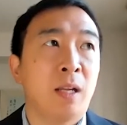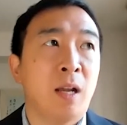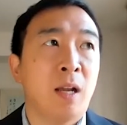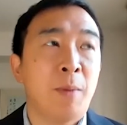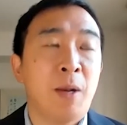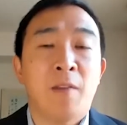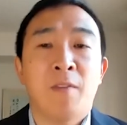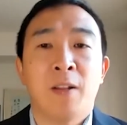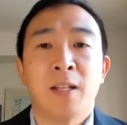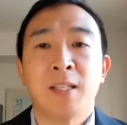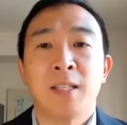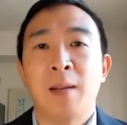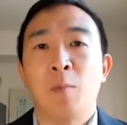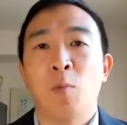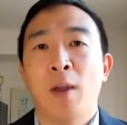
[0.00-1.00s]
I mean, I felt the
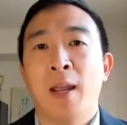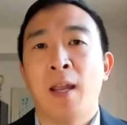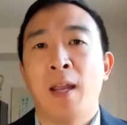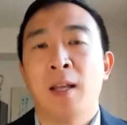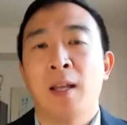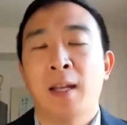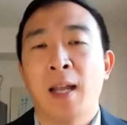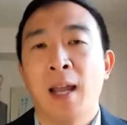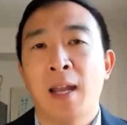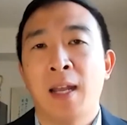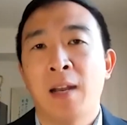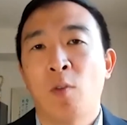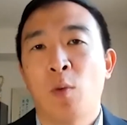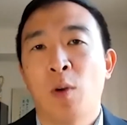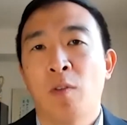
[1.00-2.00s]
same way. Like, I
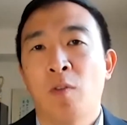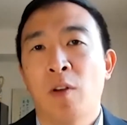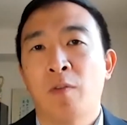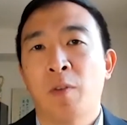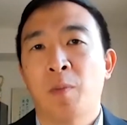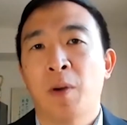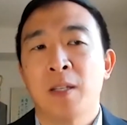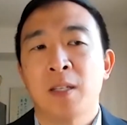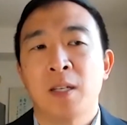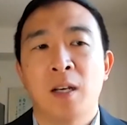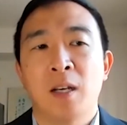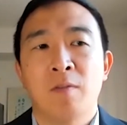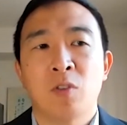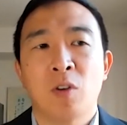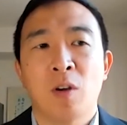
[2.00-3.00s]
never would have run for
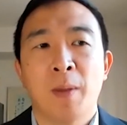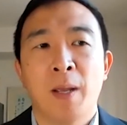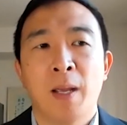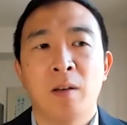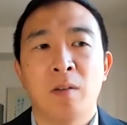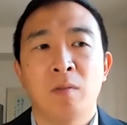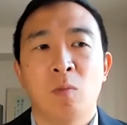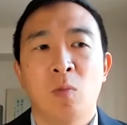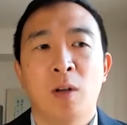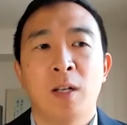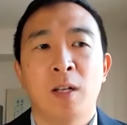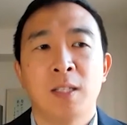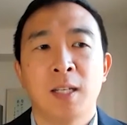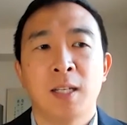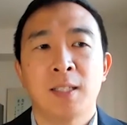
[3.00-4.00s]
president if Trump hadn't won
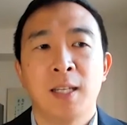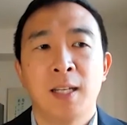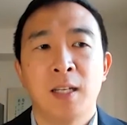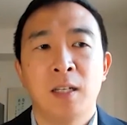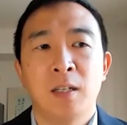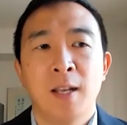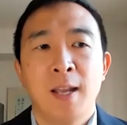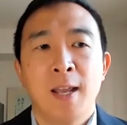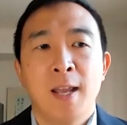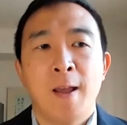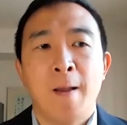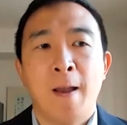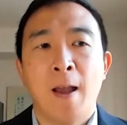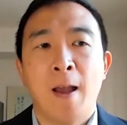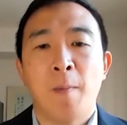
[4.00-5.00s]
in 16.
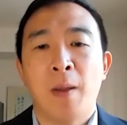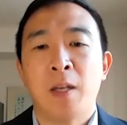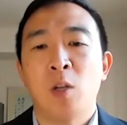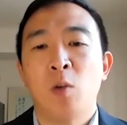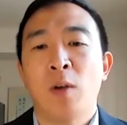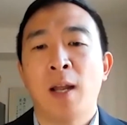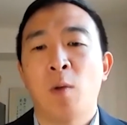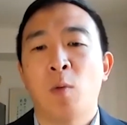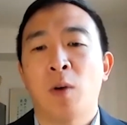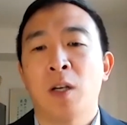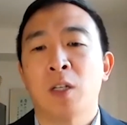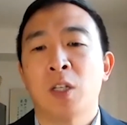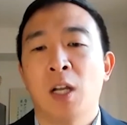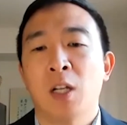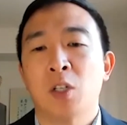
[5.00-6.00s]
Um, and you and I were
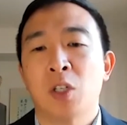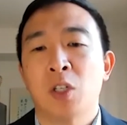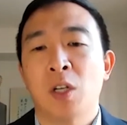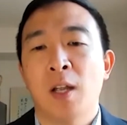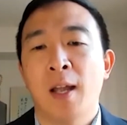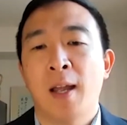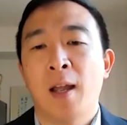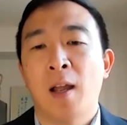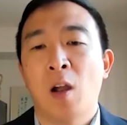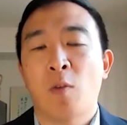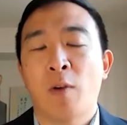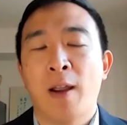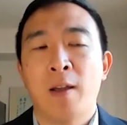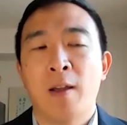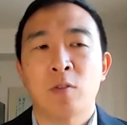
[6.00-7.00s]
in touch uh,
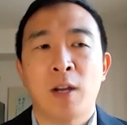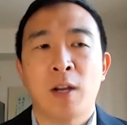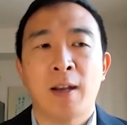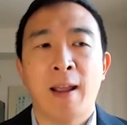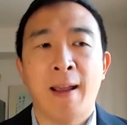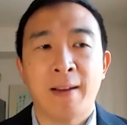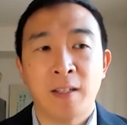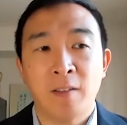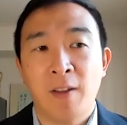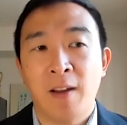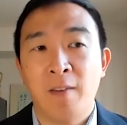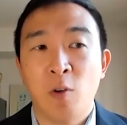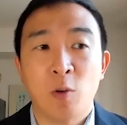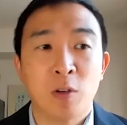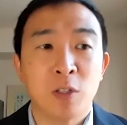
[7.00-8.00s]
around trying to
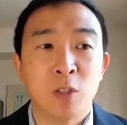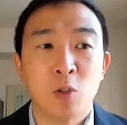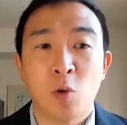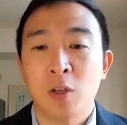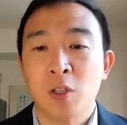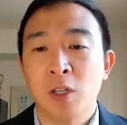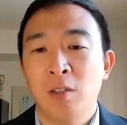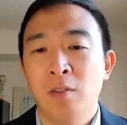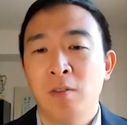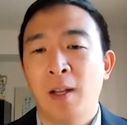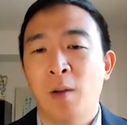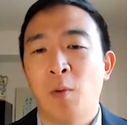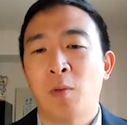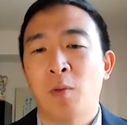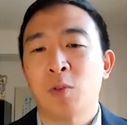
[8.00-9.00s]
activate voters in Georgia,
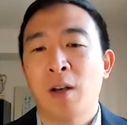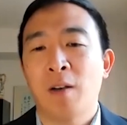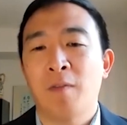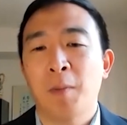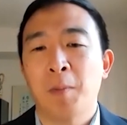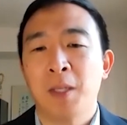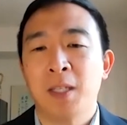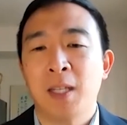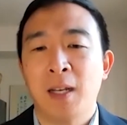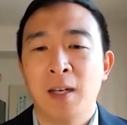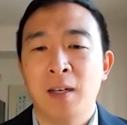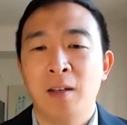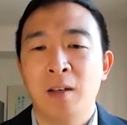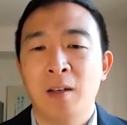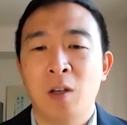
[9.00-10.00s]
like when we are trying to flip the
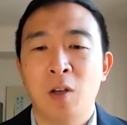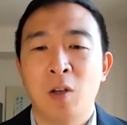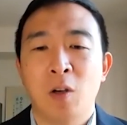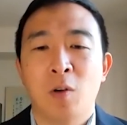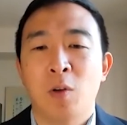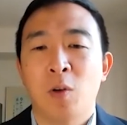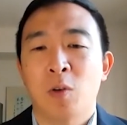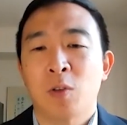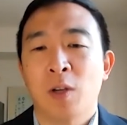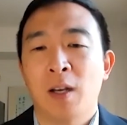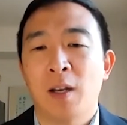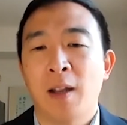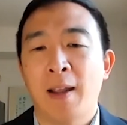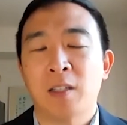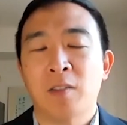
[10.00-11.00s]
Senate, and you, you know you were trying
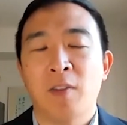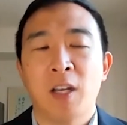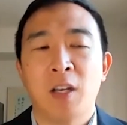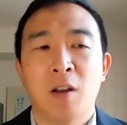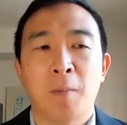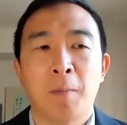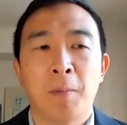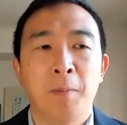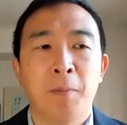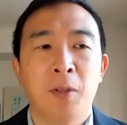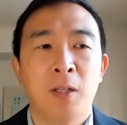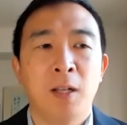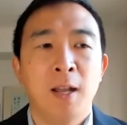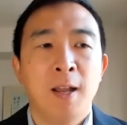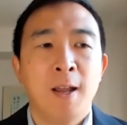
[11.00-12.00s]
to activate young
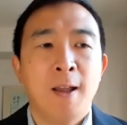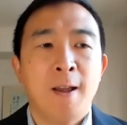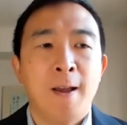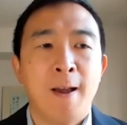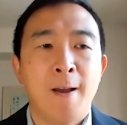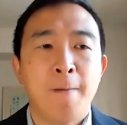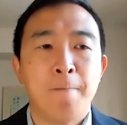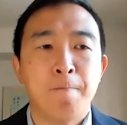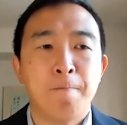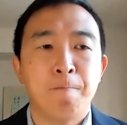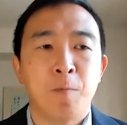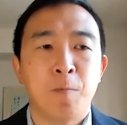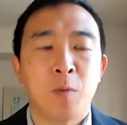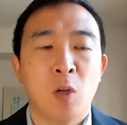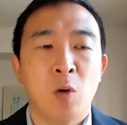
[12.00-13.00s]
people. Um,
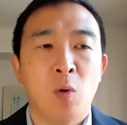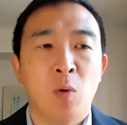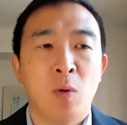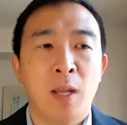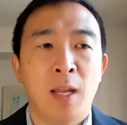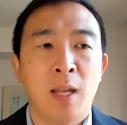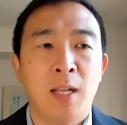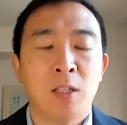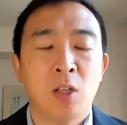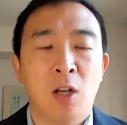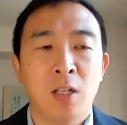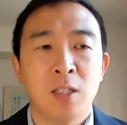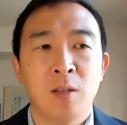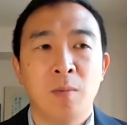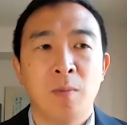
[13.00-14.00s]
so it, it's
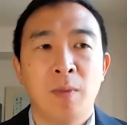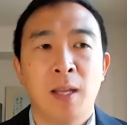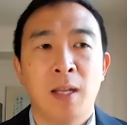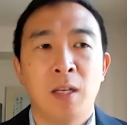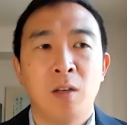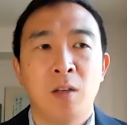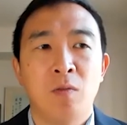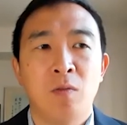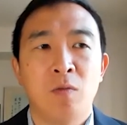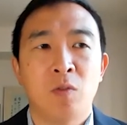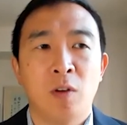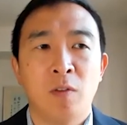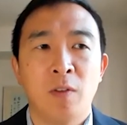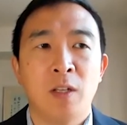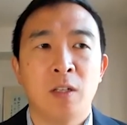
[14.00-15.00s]
awesome that you've
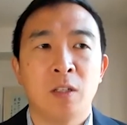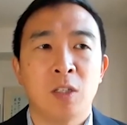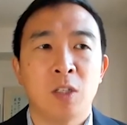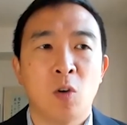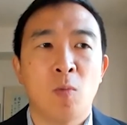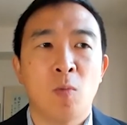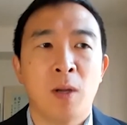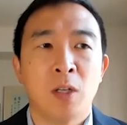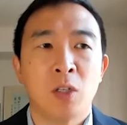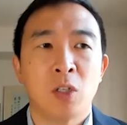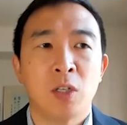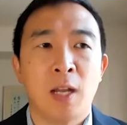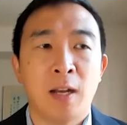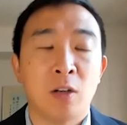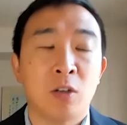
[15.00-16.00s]
driven so
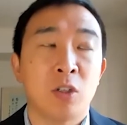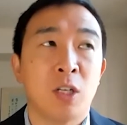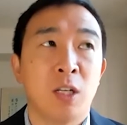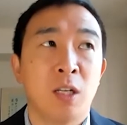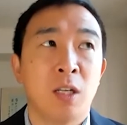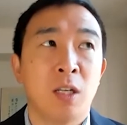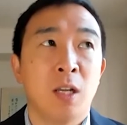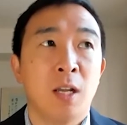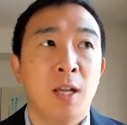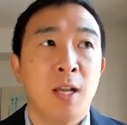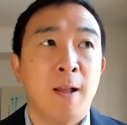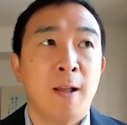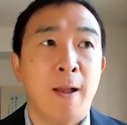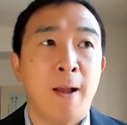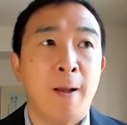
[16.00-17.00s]
much energy
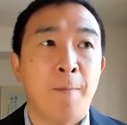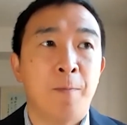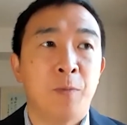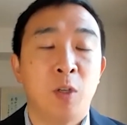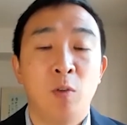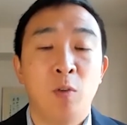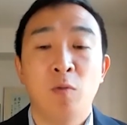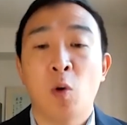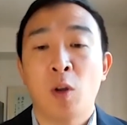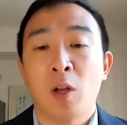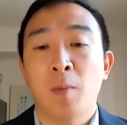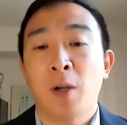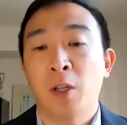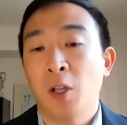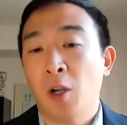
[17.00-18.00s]
um, to voting
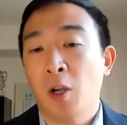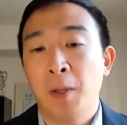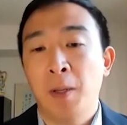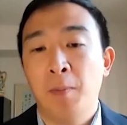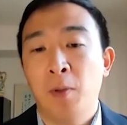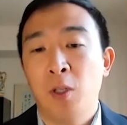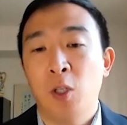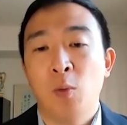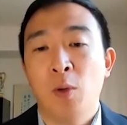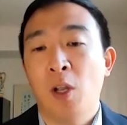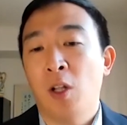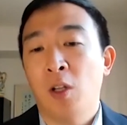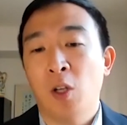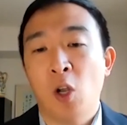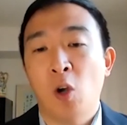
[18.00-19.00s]
among young people who we
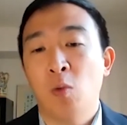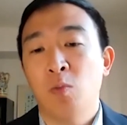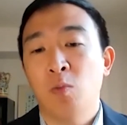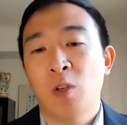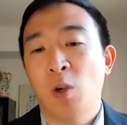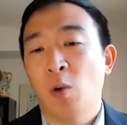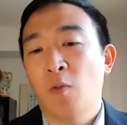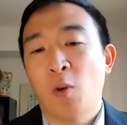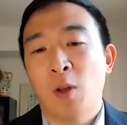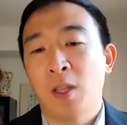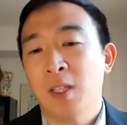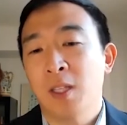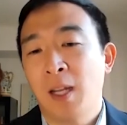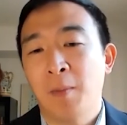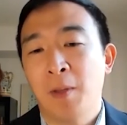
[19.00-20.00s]
all know don't vote at
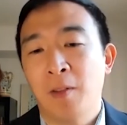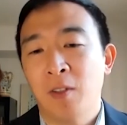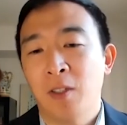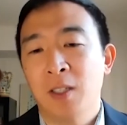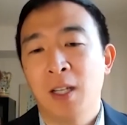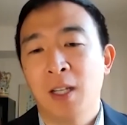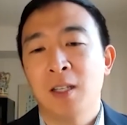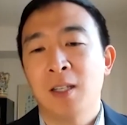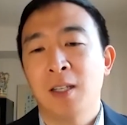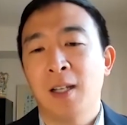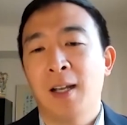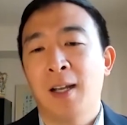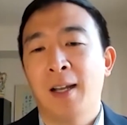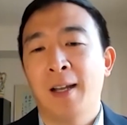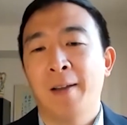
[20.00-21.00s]
the same levels as
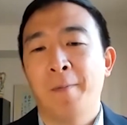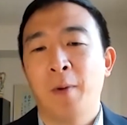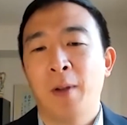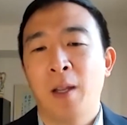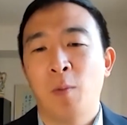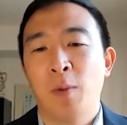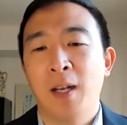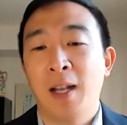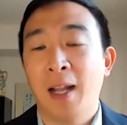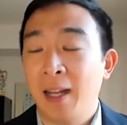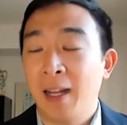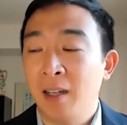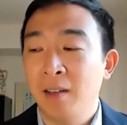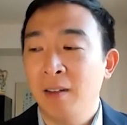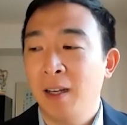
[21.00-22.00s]
uh, we, would
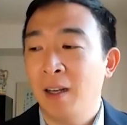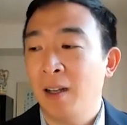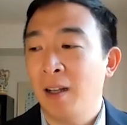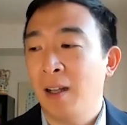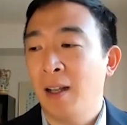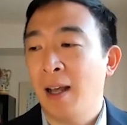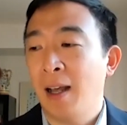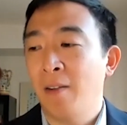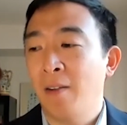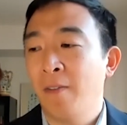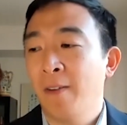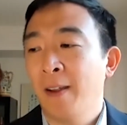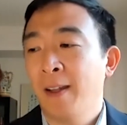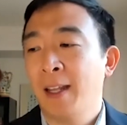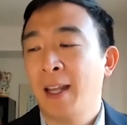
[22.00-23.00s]
like in a lot of
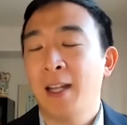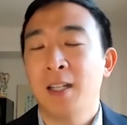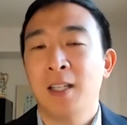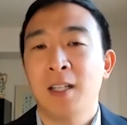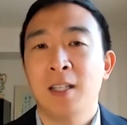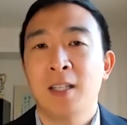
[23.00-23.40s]
cases.